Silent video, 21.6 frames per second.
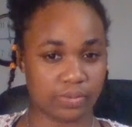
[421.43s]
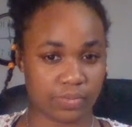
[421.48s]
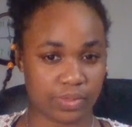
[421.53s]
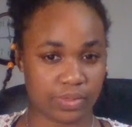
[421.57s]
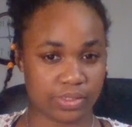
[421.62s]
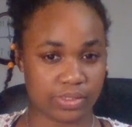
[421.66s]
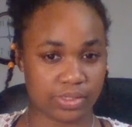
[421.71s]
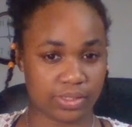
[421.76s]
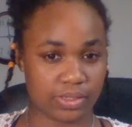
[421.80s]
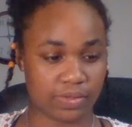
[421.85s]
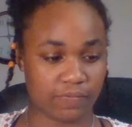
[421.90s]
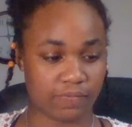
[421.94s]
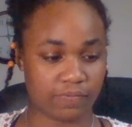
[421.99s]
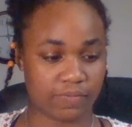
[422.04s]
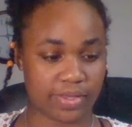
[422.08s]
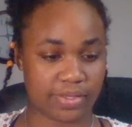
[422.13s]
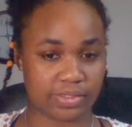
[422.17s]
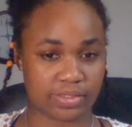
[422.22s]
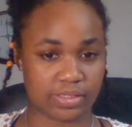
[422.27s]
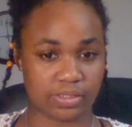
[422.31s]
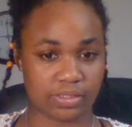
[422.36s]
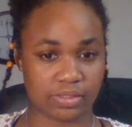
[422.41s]
reason the
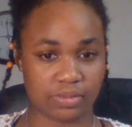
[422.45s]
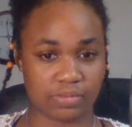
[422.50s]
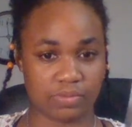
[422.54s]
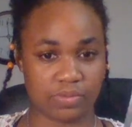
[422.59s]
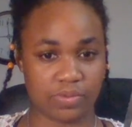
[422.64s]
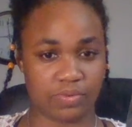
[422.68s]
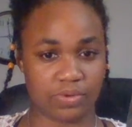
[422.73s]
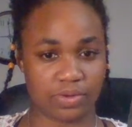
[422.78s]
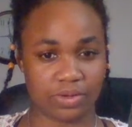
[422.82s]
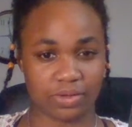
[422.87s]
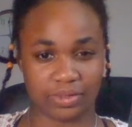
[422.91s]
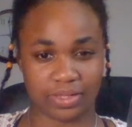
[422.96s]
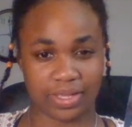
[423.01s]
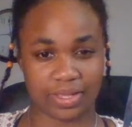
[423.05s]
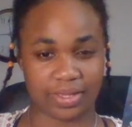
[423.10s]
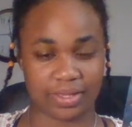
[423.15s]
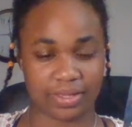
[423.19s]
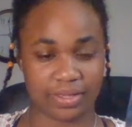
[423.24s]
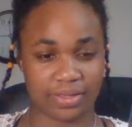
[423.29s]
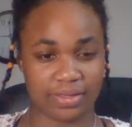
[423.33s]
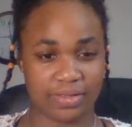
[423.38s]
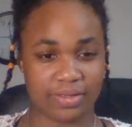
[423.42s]
phases of the moon are like,
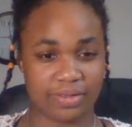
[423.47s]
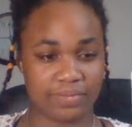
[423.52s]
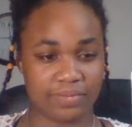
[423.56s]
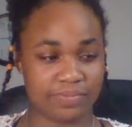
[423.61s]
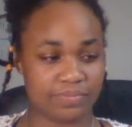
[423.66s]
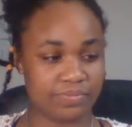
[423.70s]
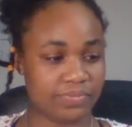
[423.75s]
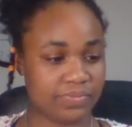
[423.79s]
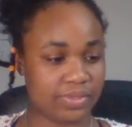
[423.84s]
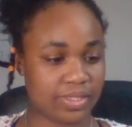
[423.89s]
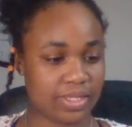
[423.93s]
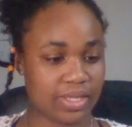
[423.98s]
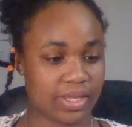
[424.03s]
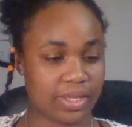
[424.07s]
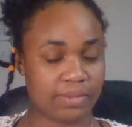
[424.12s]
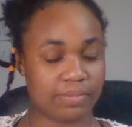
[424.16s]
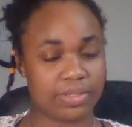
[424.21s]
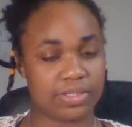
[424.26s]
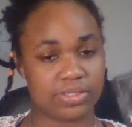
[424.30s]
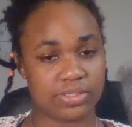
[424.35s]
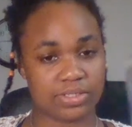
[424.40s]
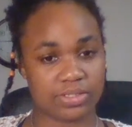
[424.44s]
the
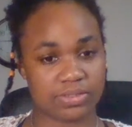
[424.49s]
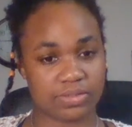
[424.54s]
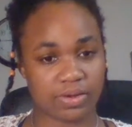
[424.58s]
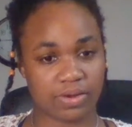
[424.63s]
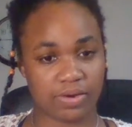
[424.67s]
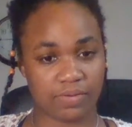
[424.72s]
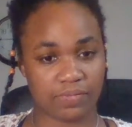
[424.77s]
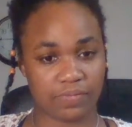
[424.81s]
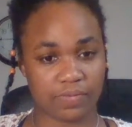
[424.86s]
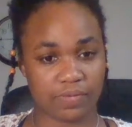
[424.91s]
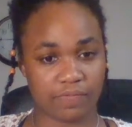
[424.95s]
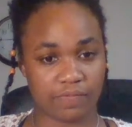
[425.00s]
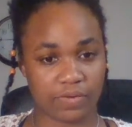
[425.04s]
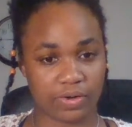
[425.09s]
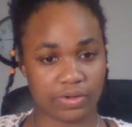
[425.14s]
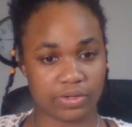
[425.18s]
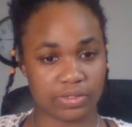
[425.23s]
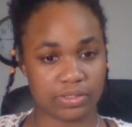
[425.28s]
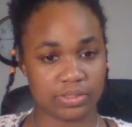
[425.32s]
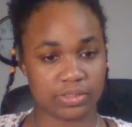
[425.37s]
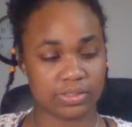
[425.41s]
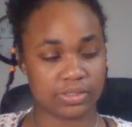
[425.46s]
images are
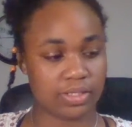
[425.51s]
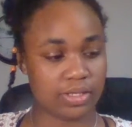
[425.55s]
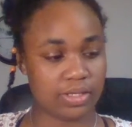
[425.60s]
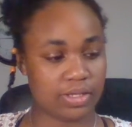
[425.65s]
reversed.